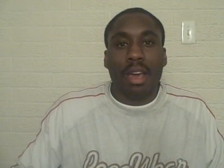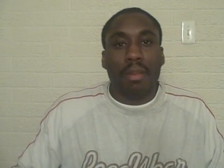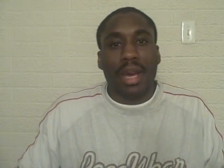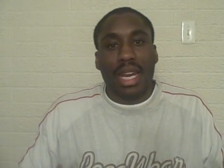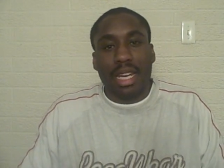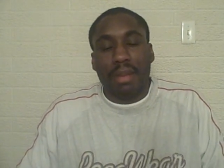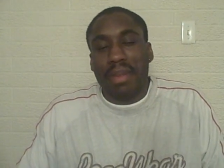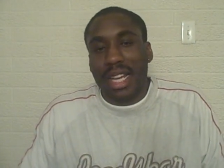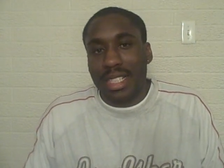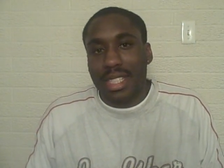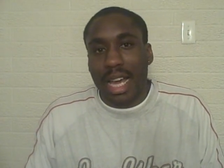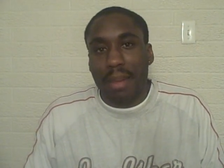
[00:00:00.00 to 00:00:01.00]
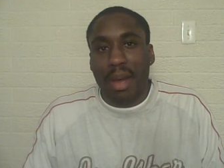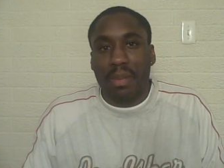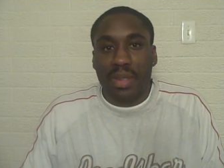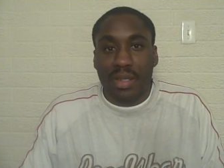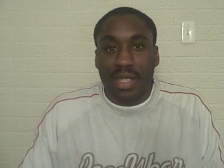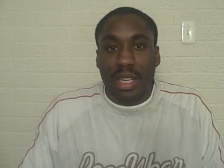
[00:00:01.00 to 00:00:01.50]
But in the meantime, I'm
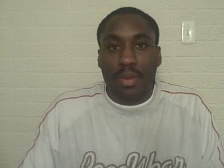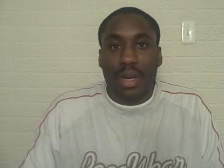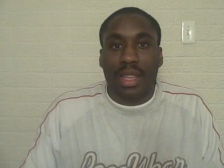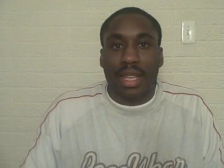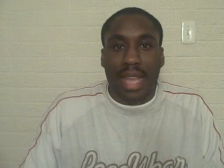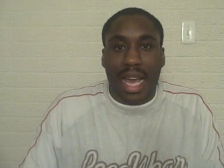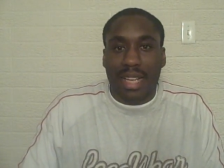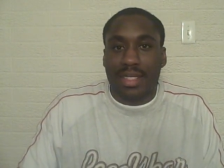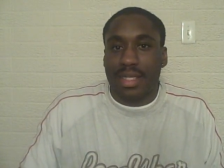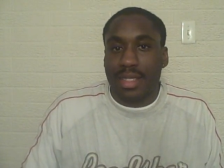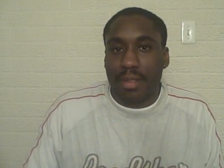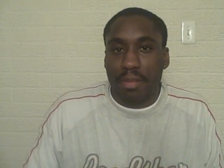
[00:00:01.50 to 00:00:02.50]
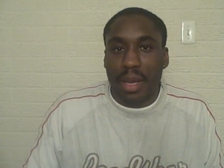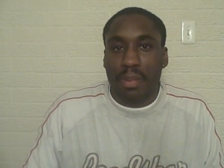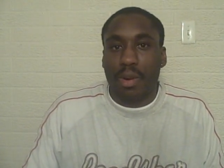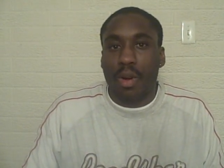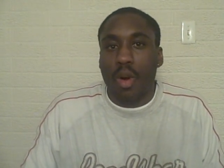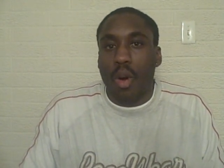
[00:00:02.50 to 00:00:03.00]
going to deal with the thousands of
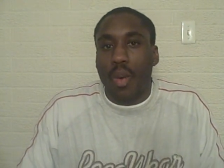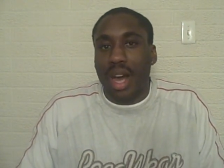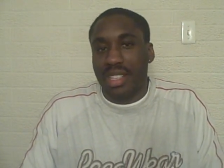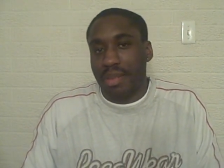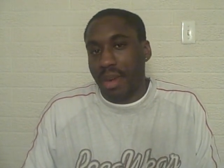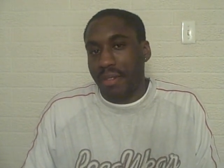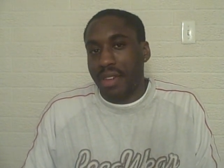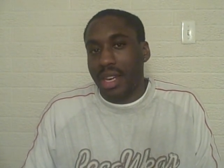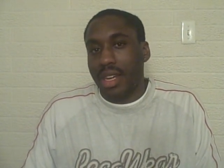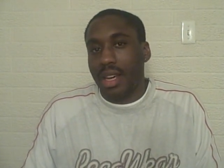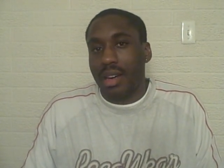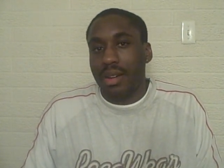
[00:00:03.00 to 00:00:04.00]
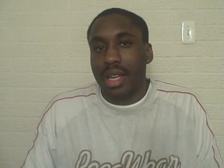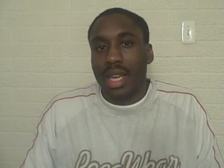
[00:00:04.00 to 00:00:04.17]
people who are watching my video.